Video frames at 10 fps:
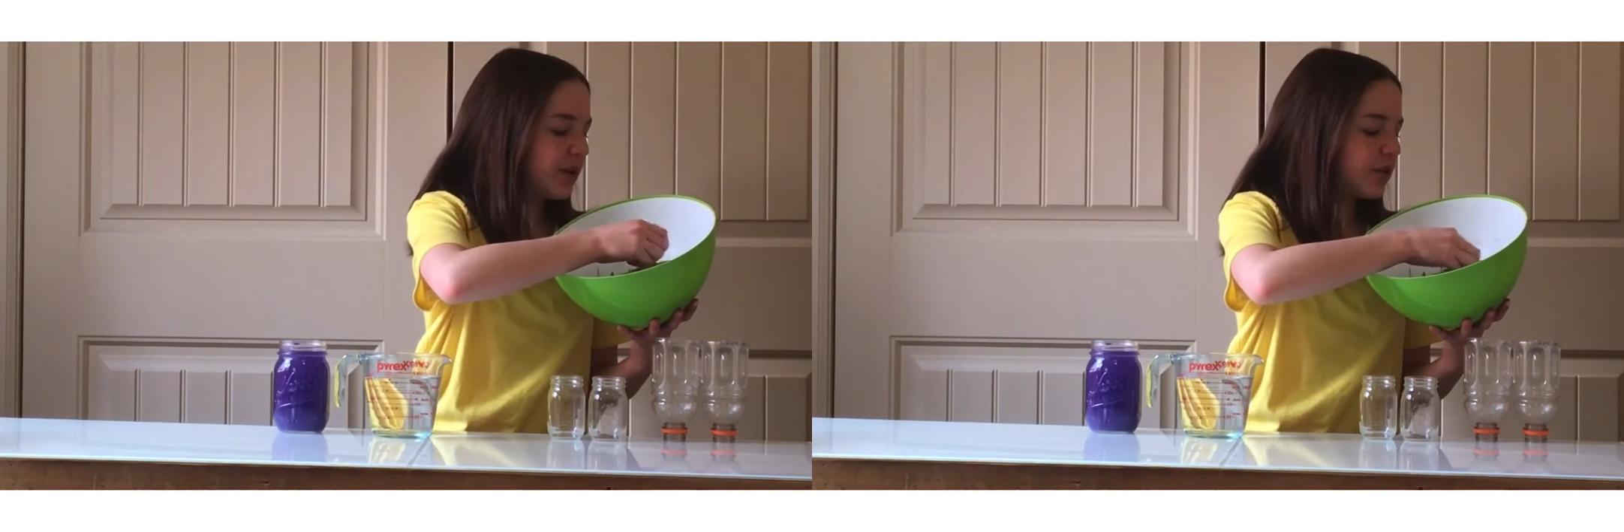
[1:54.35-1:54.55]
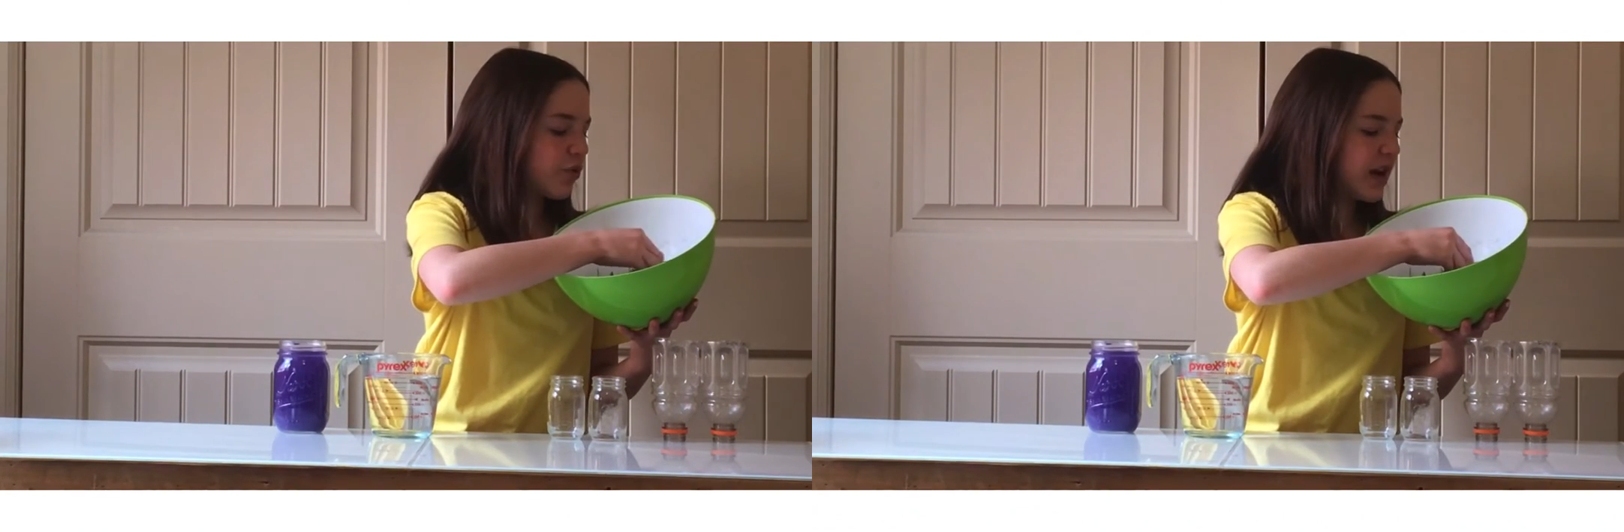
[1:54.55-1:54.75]

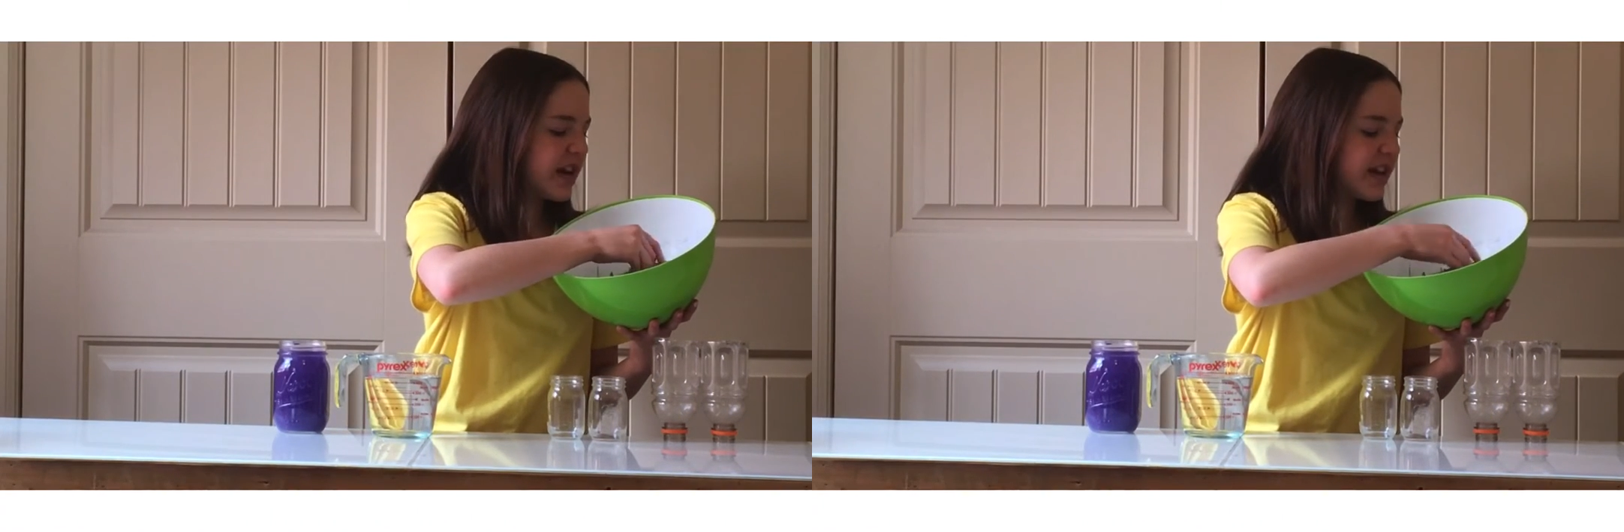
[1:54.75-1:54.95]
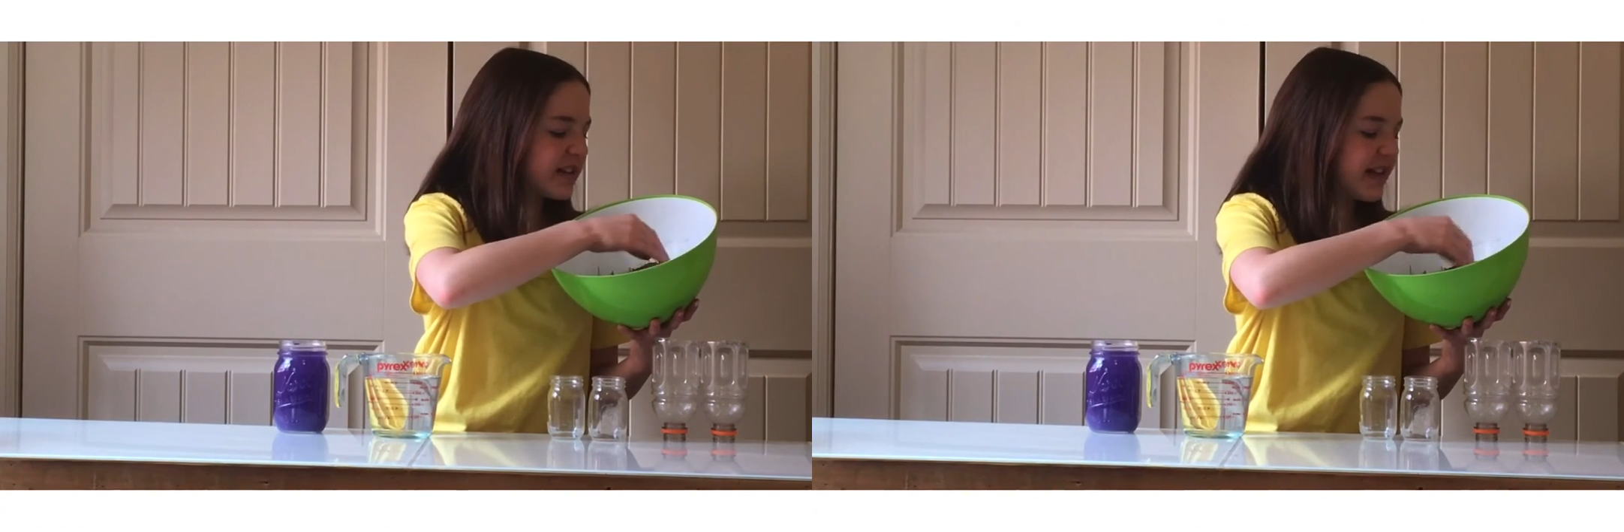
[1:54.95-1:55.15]

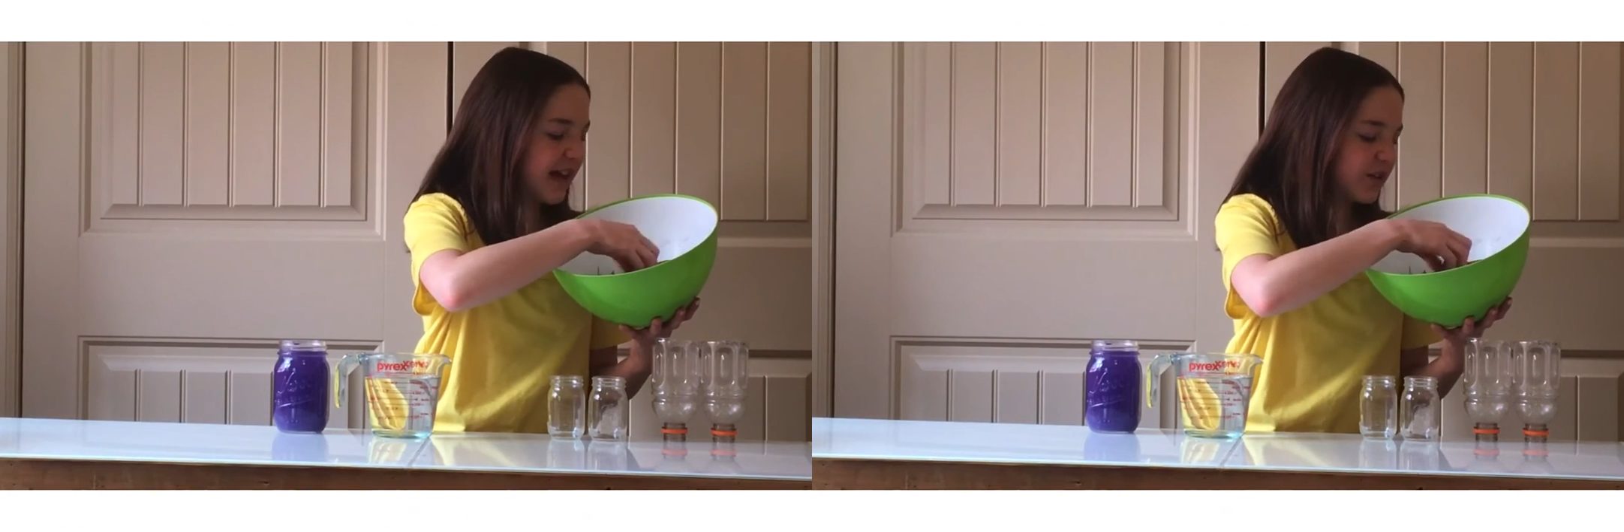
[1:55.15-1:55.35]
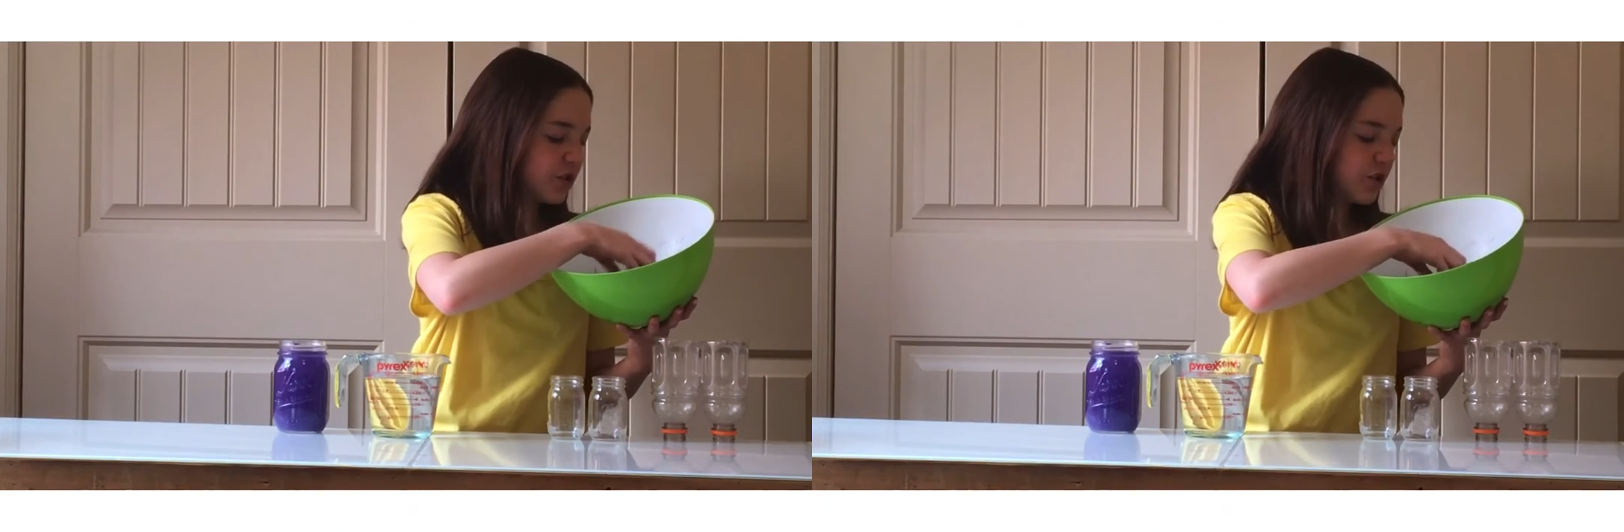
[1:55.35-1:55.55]
grainy
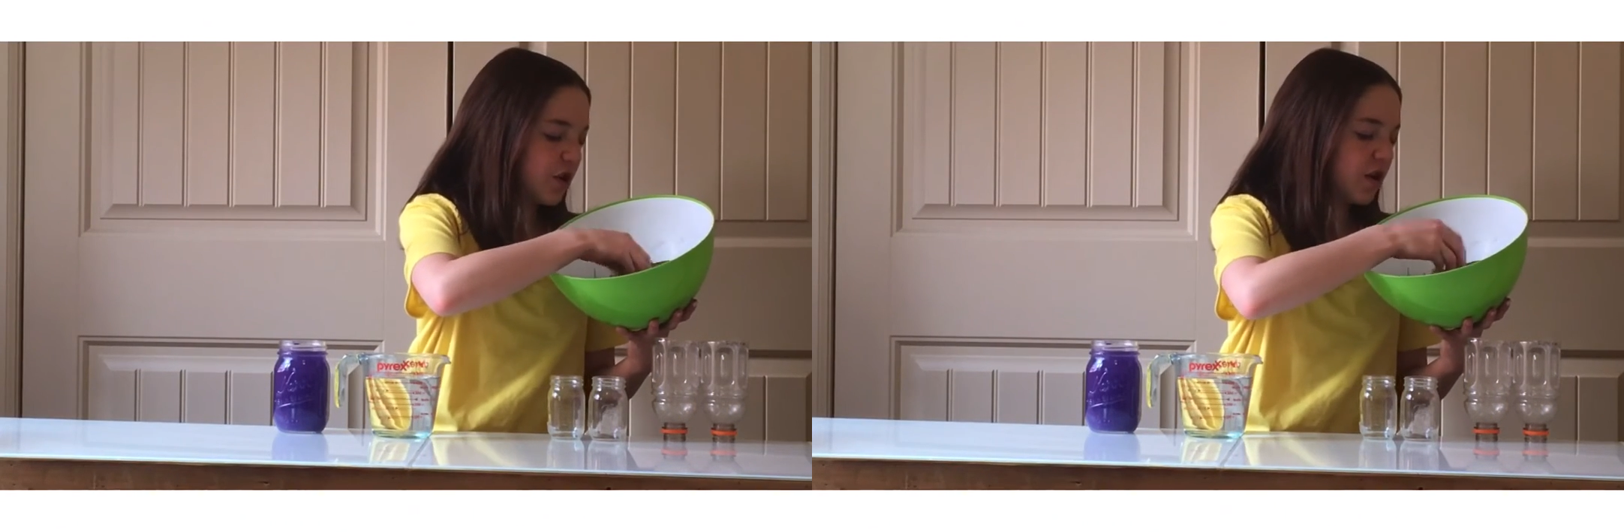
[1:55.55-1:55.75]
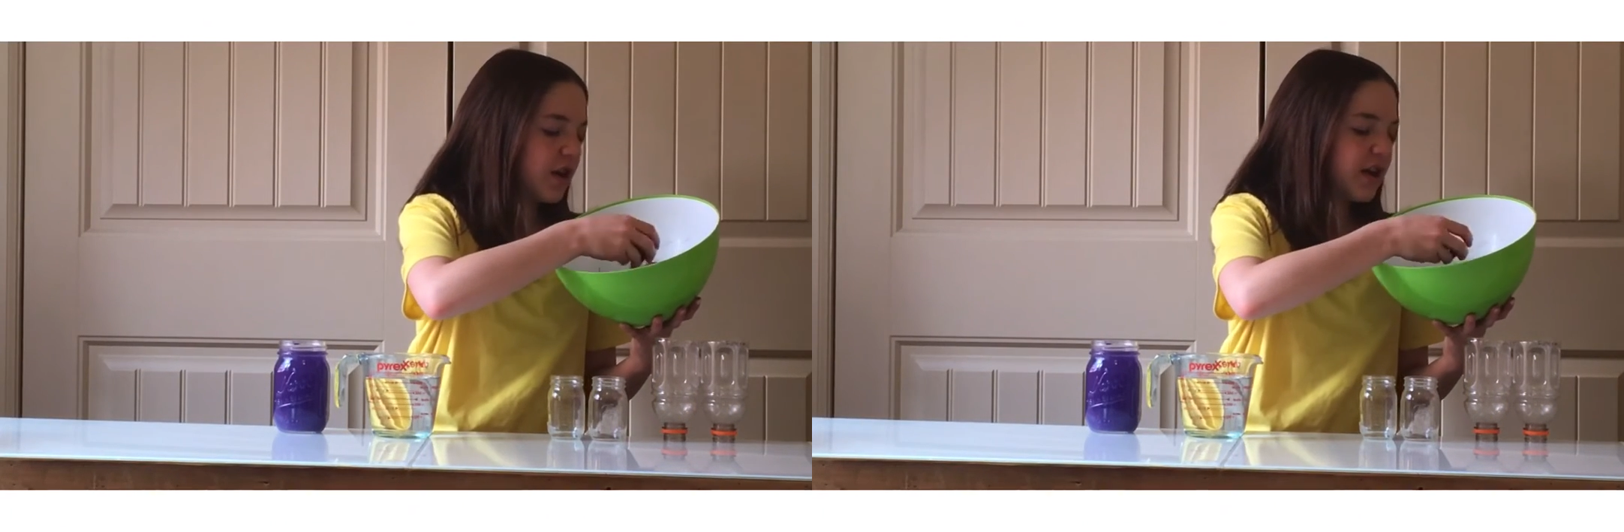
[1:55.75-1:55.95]
texture.